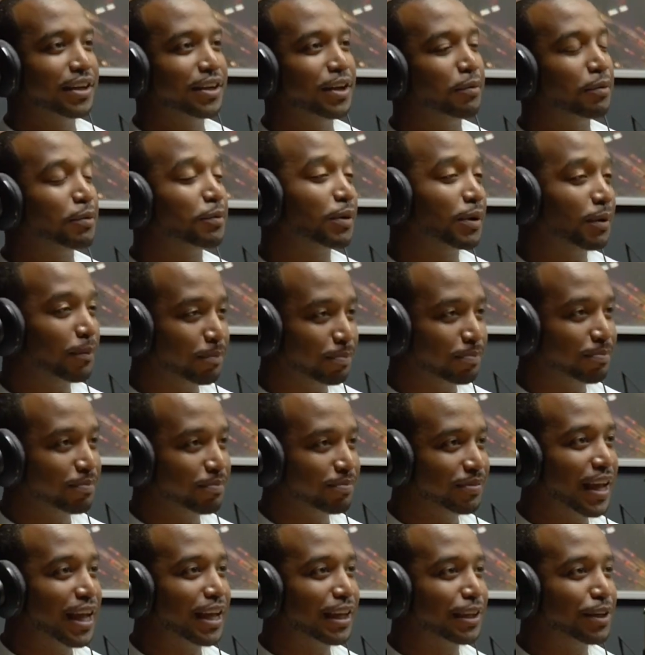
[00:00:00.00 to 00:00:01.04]
you know, we want to
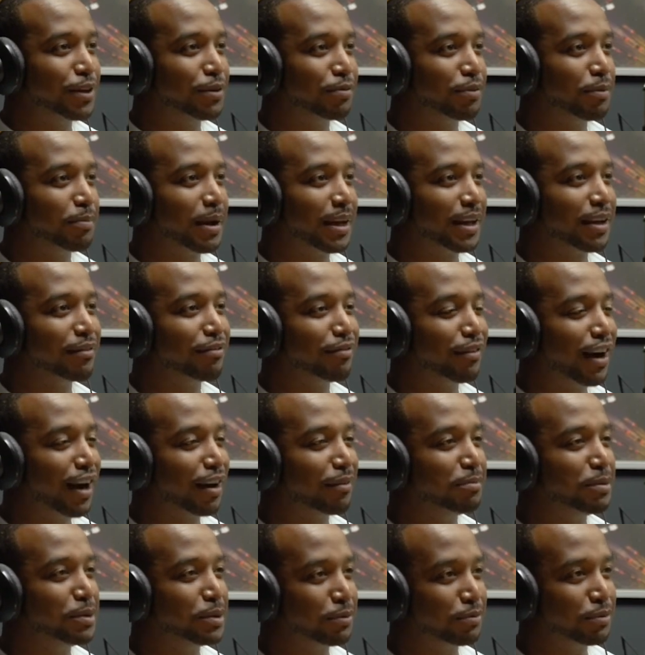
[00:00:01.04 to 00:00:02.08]
thank you for making
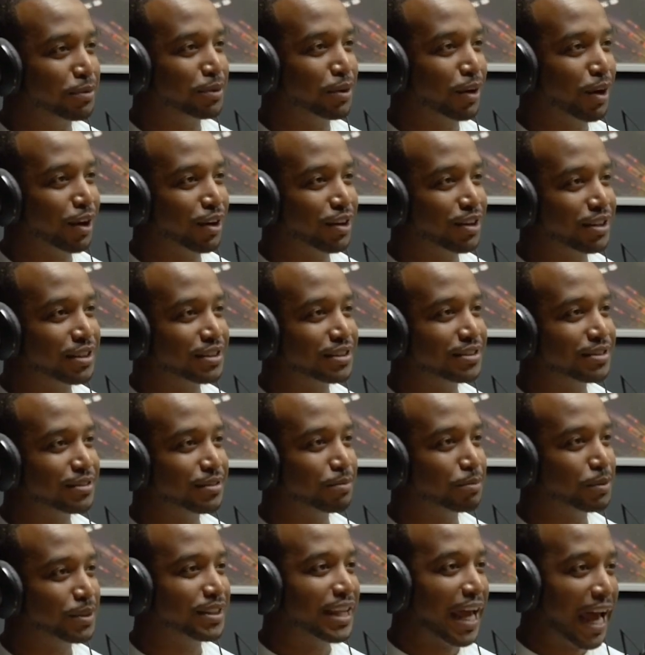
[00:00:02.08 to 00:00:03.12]
five beautiful daughters
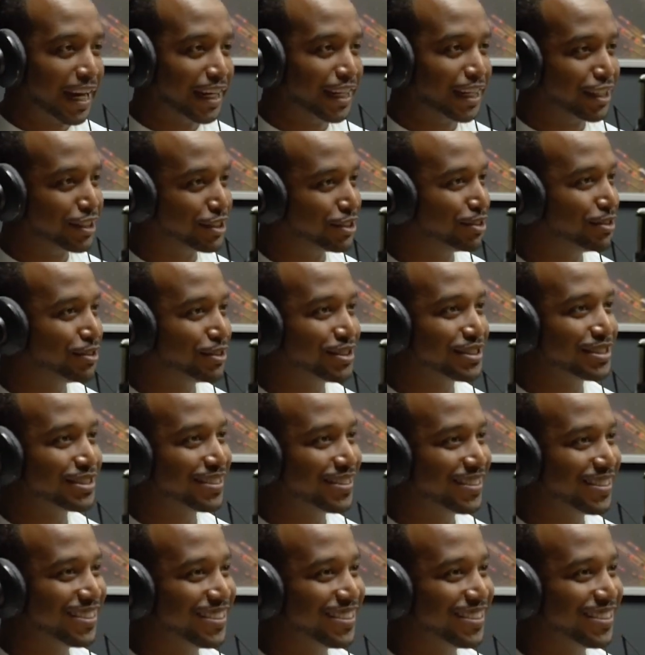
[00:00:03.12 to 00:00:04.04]
with daddy issues.